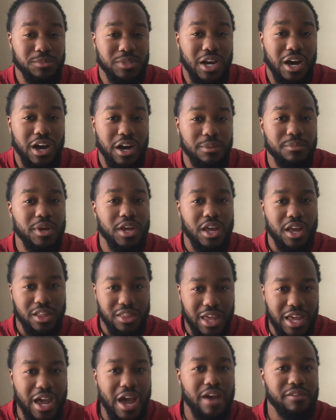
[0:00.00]
me being a
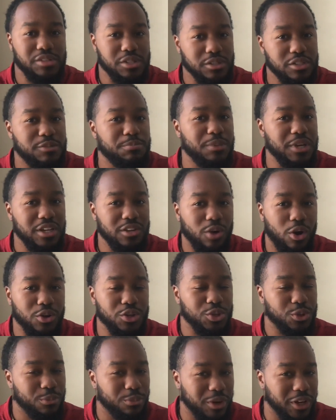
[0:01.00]
sophomore, I'm like, all right,
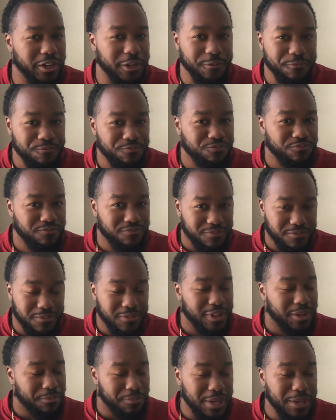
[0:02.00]
I gotta
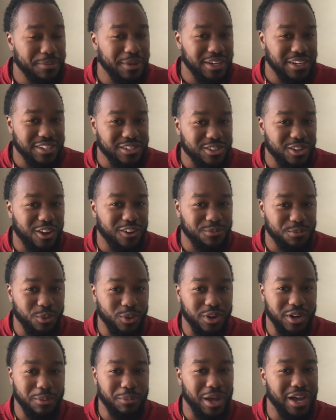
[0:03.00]
go. Like, I can't let
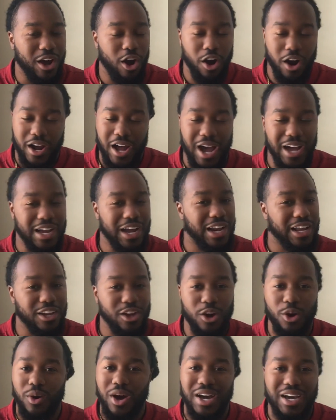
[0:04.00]
nobody touch me. I can't
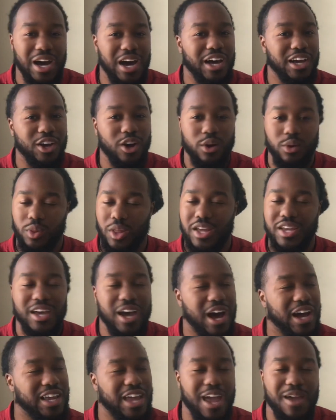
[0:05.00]
let anybody get me.
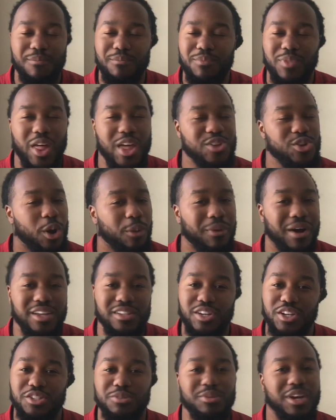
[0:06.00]
So I'm just running.
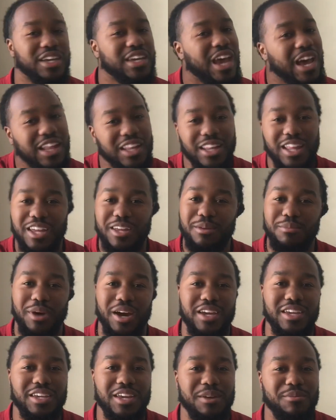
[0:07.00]
I'm
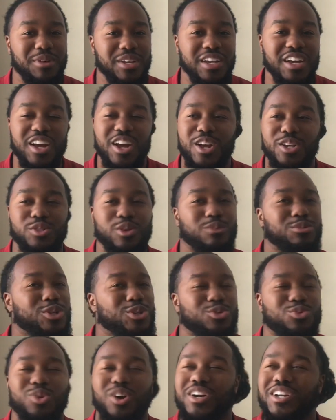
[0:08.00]
running. And then
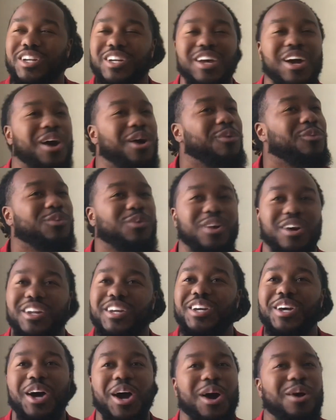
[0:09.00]
right as I
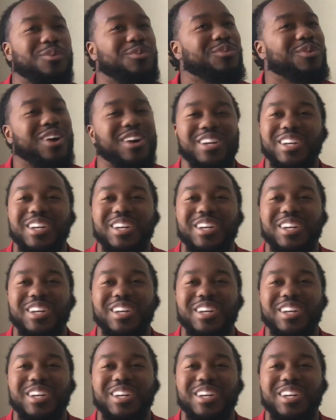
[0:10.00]
just look,